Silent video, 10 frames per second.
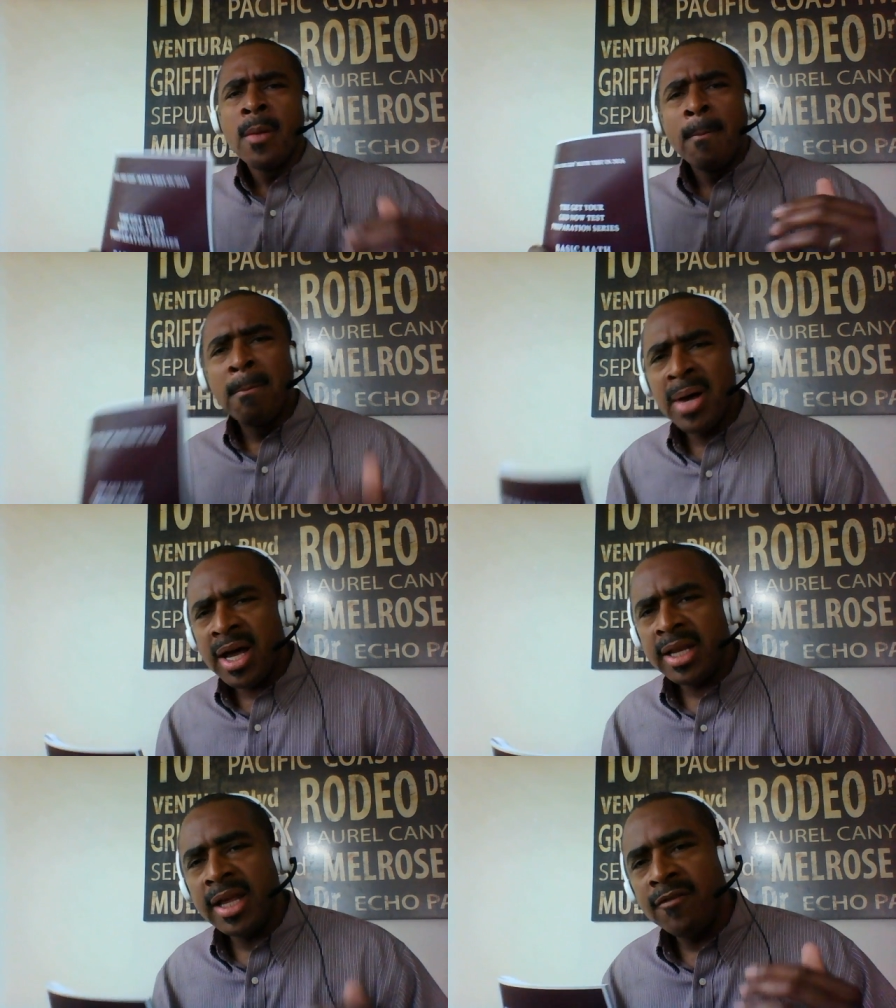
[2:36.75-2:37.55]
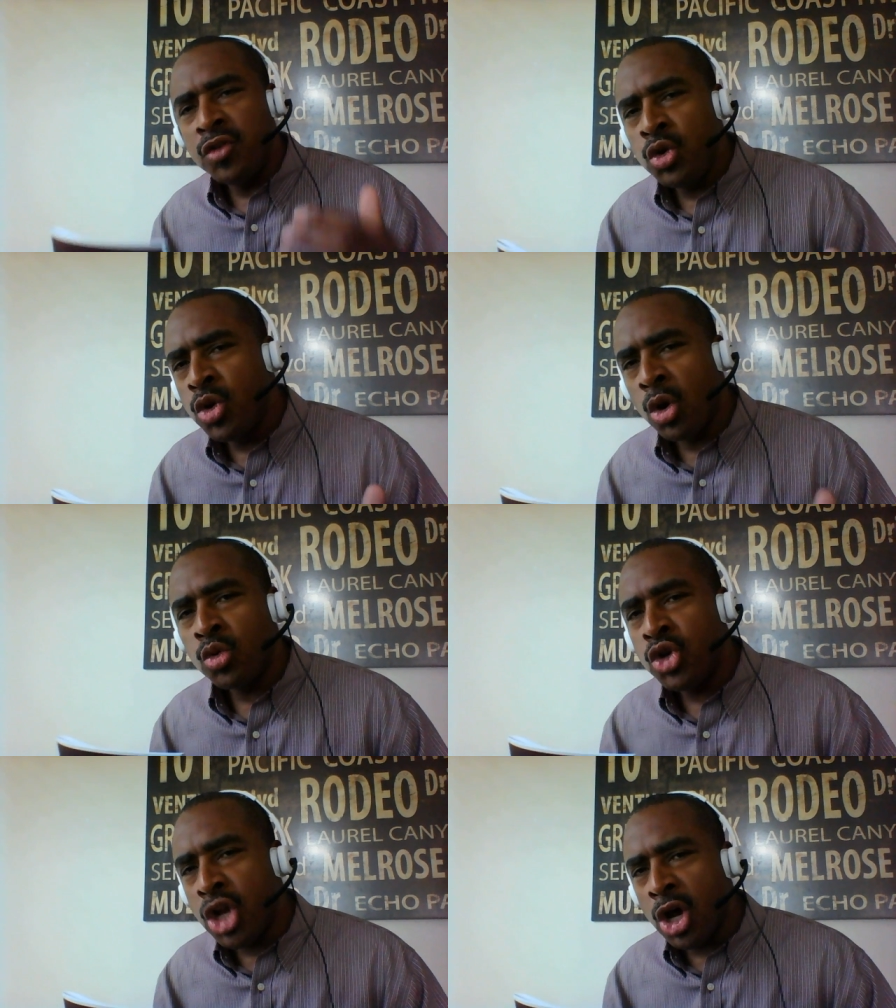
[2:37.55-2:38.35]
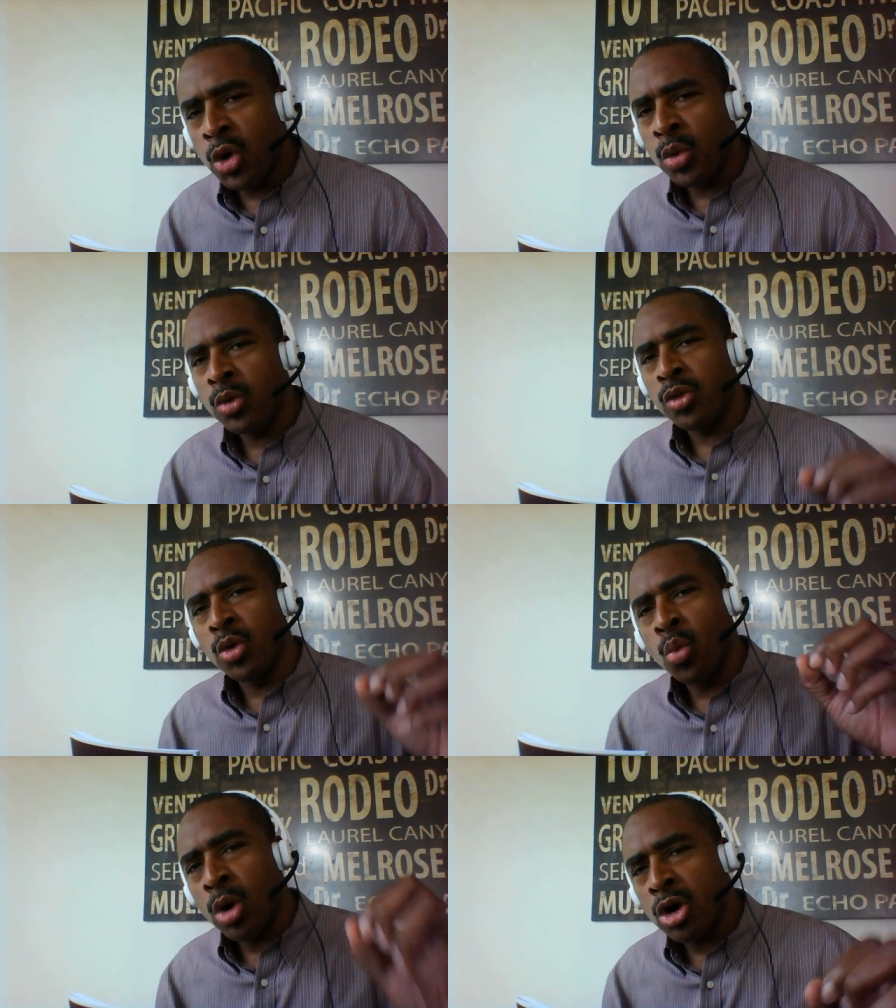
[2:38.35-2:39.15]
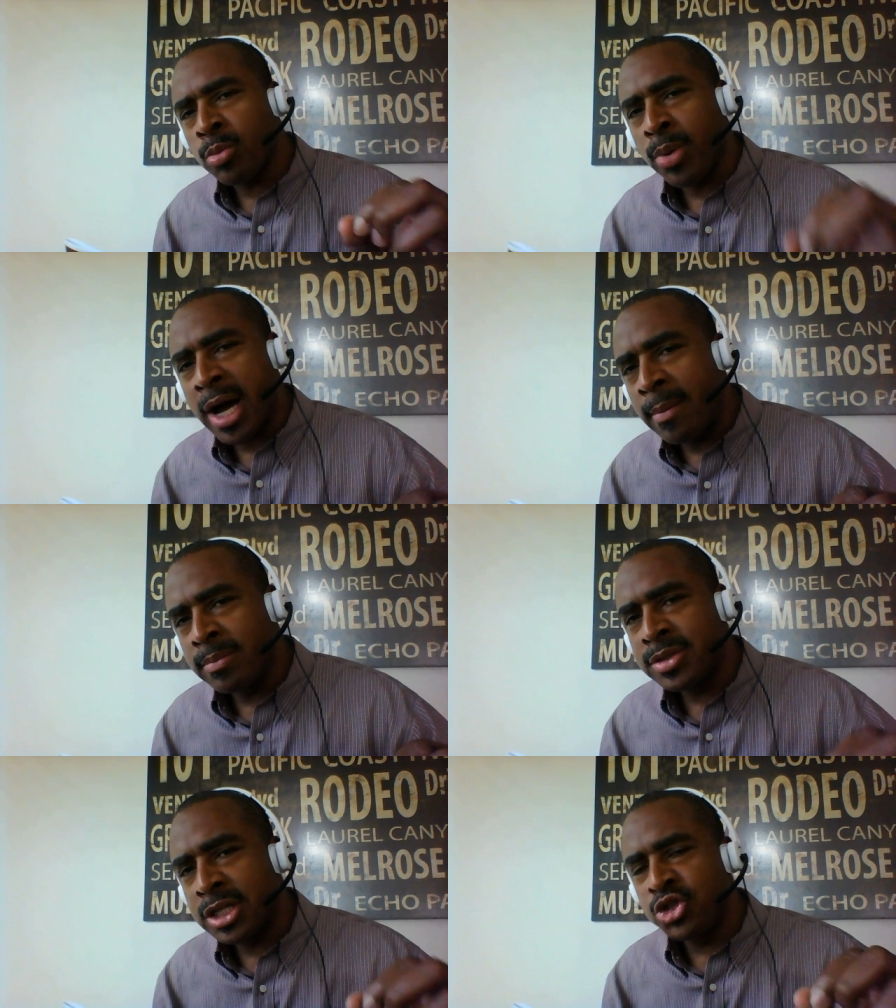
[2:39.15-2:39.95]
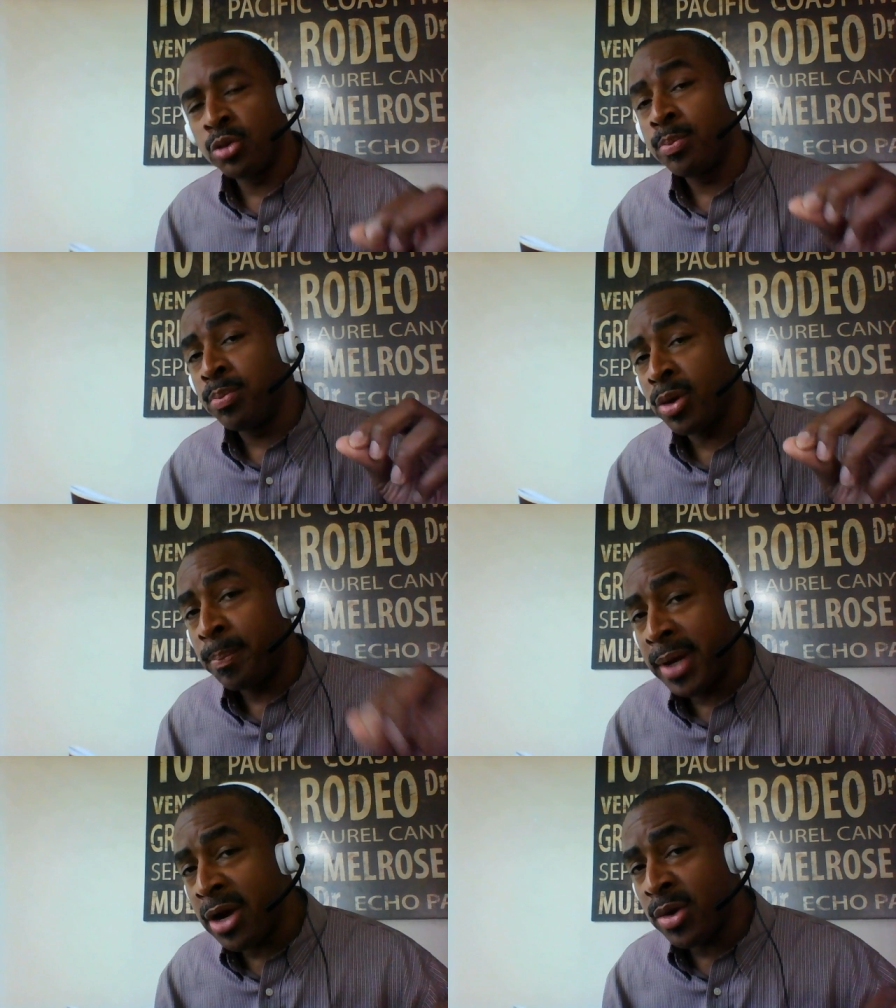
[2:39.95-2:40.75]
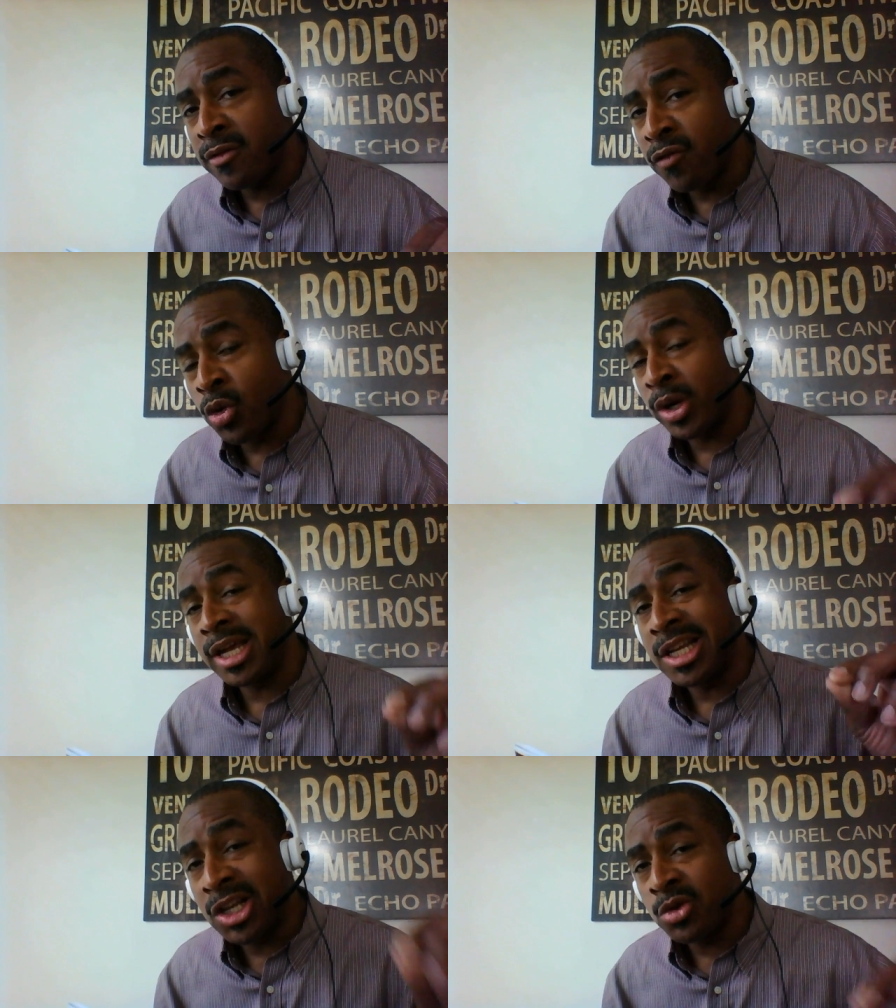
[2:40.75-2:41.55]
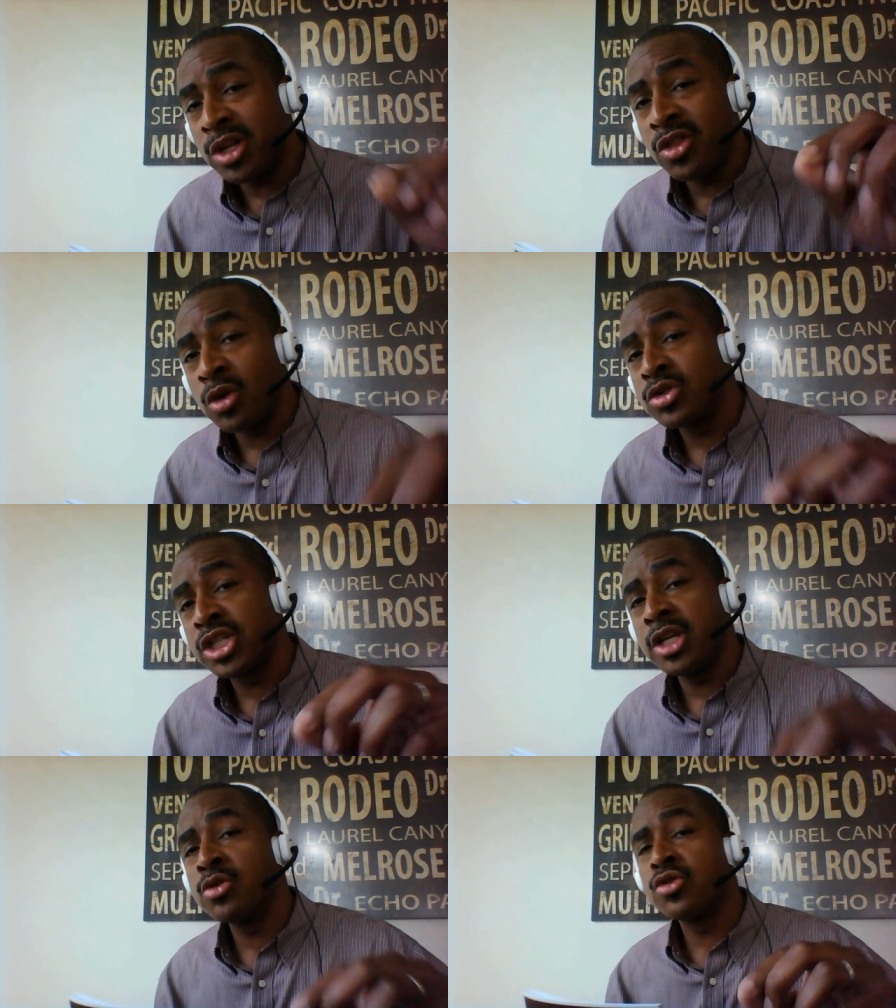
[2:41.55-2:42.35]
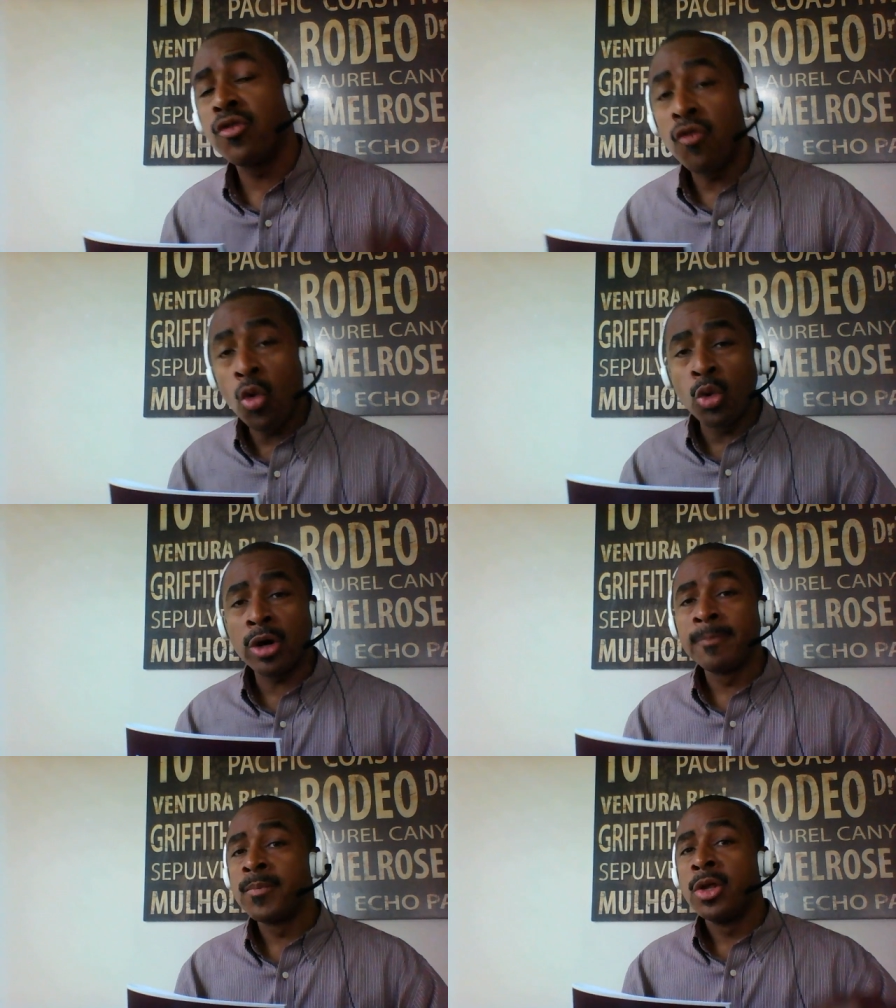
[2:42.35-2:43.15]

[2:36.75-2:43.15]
But if you don't know the word problems that you're preparing for and learning those skills for, before,